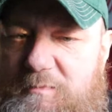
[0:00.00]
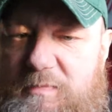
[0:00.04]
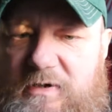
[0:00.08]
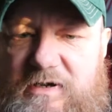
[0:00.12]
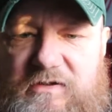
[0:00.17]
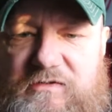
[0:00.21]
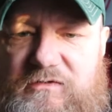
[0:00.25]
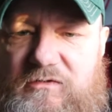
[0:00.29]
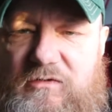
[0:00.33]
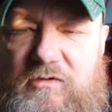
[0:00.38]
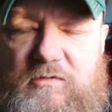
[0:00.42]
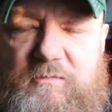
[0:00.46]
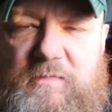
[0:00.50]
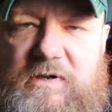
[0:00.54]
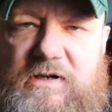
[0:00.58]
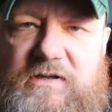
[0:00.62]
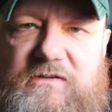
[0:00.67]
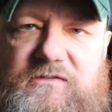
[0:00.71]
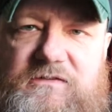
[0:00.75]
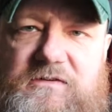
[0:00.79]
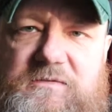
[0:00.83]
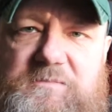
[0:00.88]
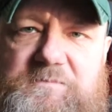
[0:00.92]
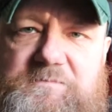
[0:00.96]
but it's not
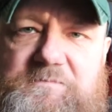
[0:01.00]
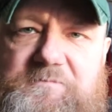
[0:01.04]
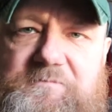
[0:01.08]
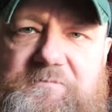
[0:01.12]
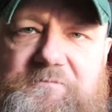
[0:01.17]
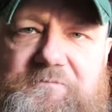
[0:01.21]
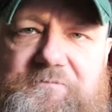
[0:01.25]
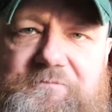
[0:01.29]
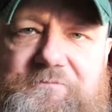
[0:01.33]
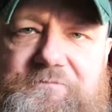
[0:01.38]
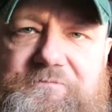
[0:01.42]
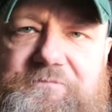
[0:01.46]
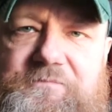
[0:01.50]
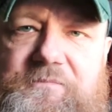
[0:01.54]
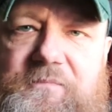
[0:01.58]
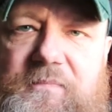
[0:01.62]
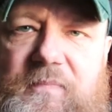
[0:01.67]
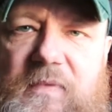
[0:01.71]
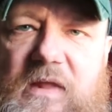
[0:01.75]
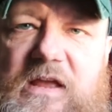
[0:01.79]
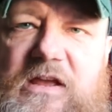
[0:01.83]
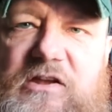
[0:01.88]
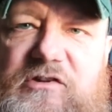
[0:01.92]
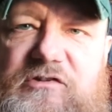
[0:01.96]
amazing.
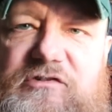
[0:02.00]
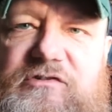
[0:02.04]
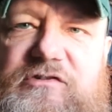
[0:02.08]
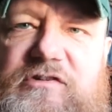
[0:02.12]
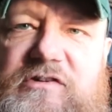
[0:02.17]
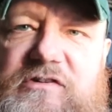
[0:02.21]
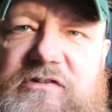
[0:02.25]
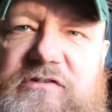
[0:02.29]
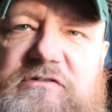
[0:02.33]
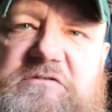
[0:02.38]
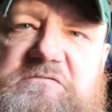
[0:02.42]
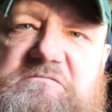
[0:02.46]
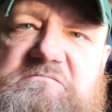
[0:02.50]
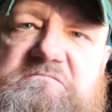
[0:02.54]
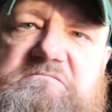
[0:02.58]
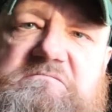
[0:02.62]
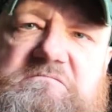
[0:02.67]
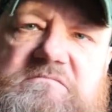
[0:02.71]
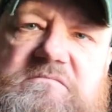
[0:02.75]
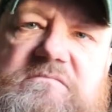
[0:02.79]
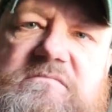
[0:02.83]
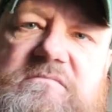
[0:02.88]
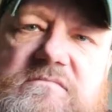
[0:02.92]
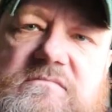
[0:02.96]
It's just,
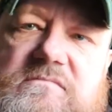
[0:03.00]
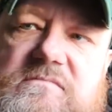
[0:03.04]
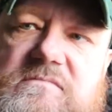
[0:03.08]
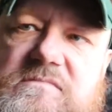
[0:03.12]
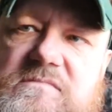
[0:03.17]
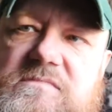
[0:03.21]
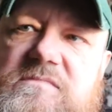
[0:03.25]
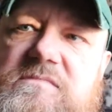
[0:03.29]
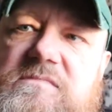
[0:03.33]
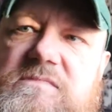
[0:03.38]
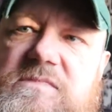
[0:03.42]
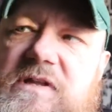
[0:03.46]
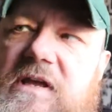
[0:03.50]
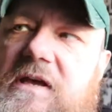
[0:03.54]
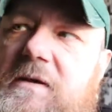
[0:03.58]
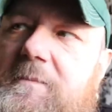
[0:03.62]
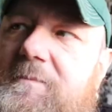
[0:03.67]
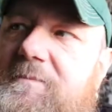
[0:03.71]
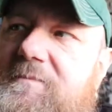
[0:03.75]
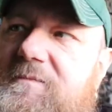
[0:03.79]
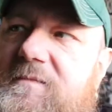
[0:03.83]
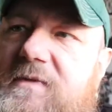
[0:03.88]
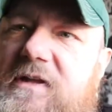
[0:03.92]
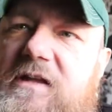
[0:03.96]
yeah,
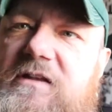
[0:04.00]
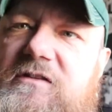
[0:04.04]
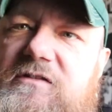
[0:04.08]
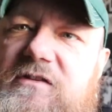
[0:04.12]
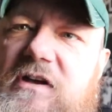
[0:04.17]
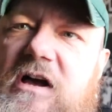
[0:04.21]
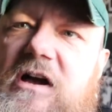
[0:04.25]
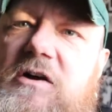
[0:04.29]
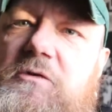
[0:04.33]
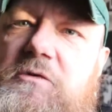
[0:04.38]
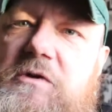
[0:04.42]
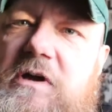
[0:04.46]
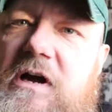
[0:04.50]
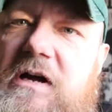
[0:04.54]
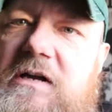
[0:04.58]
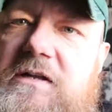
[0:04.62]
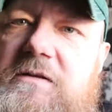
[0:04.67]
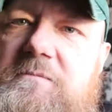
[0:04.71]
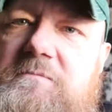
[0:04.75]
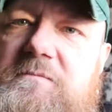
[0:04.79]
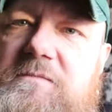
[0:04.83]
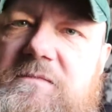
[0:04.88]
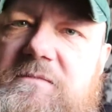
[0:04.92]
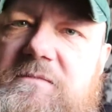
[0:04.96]
it's okay.